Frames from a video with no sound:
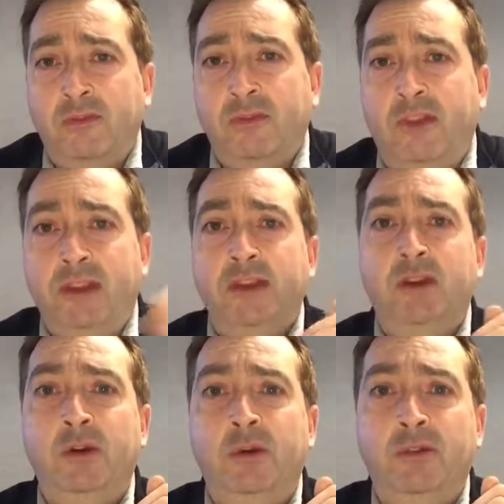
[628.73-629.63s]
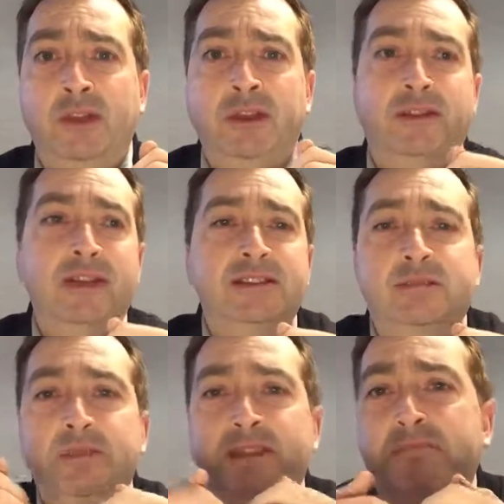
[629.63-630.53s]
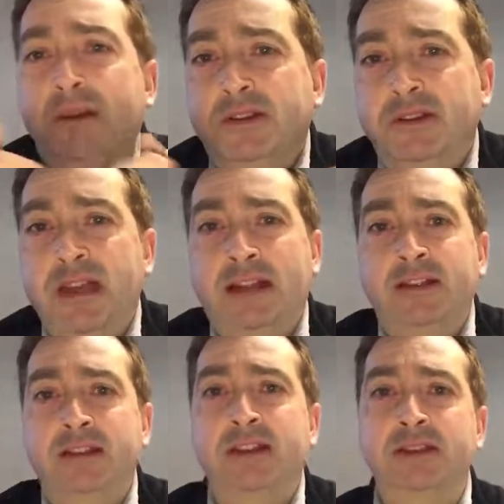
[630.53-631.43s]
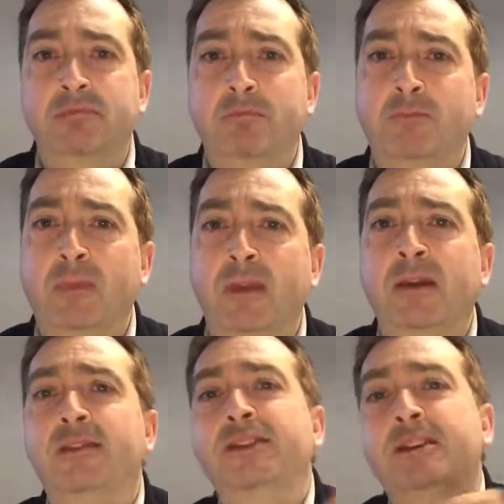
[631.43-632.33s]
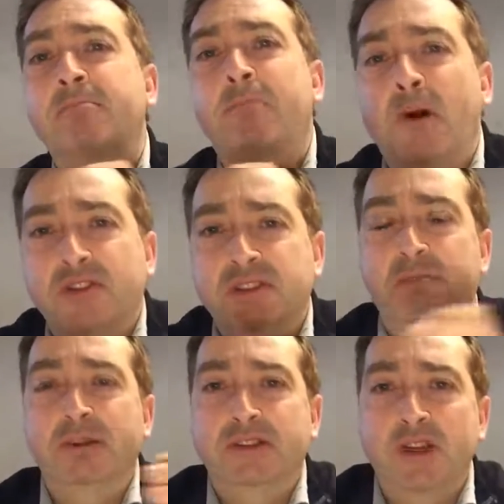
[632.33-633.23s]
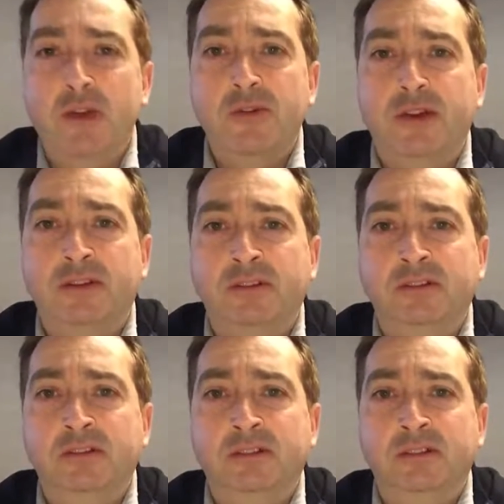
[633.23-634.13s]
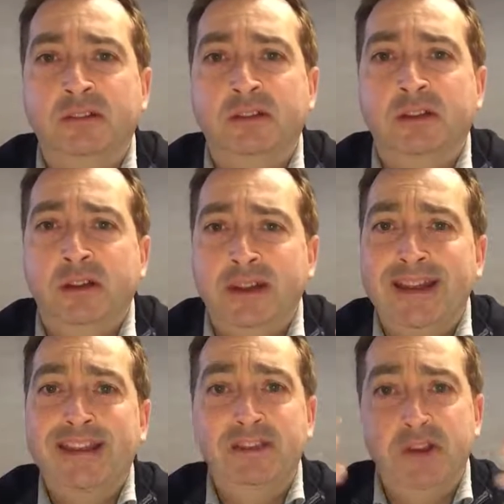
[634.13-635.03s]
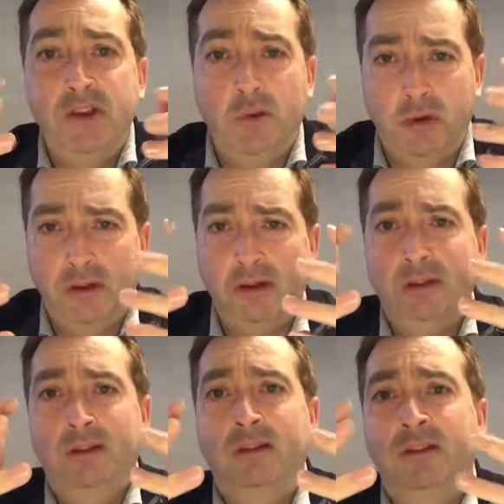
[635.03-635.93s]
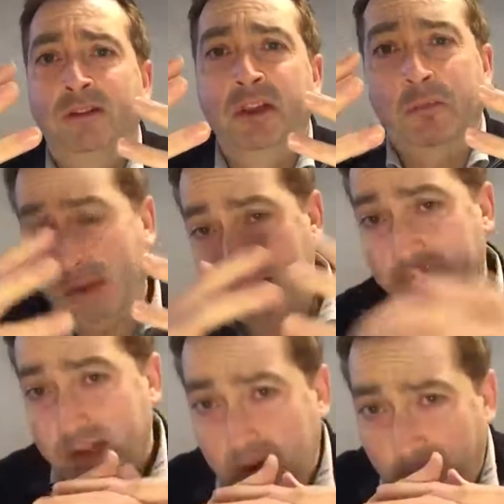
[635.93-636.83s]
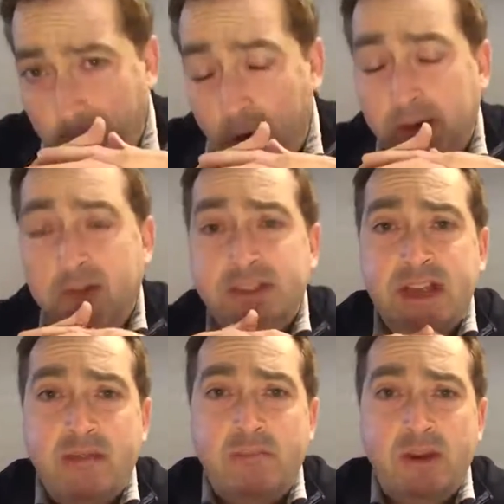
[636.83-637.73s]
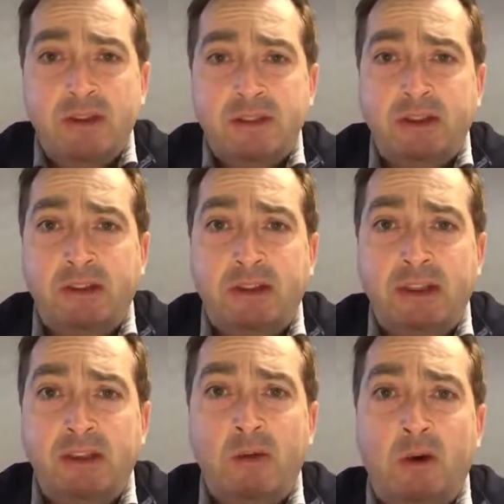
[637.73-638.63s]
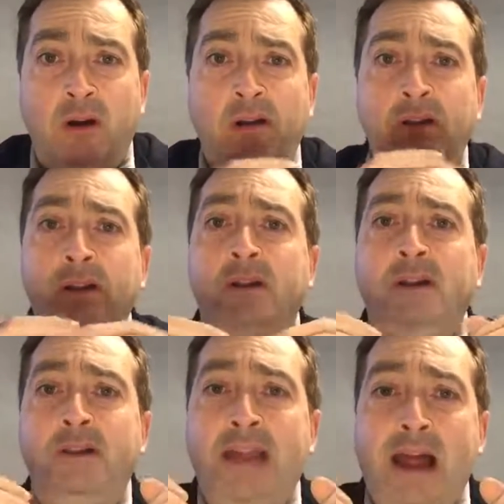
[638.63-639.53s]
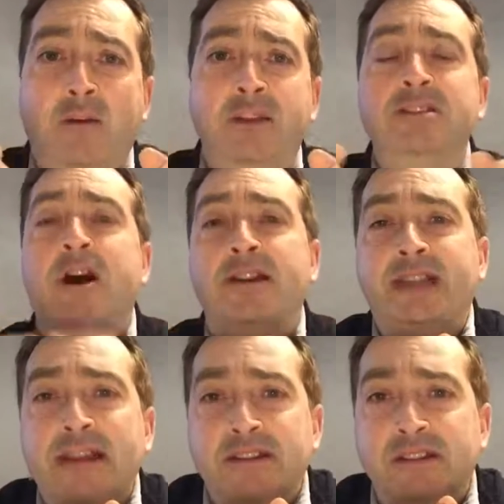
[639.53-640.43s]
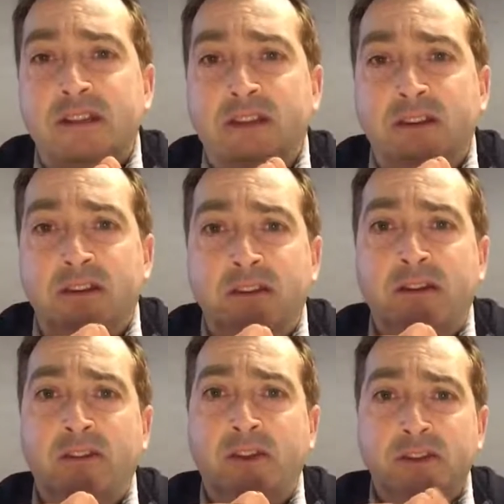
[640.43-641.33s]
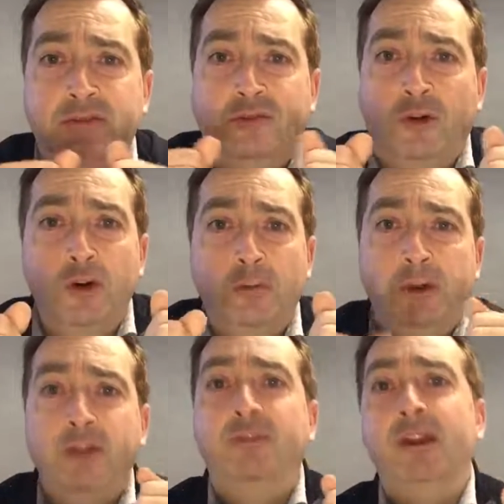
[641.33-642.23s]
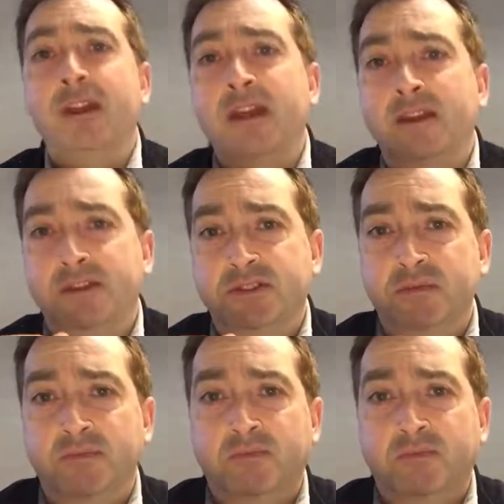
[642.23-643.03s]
that this personality, this imposter persona is you? Do you believe that you are one and the same person, and that you are now this identity that has formed over the years?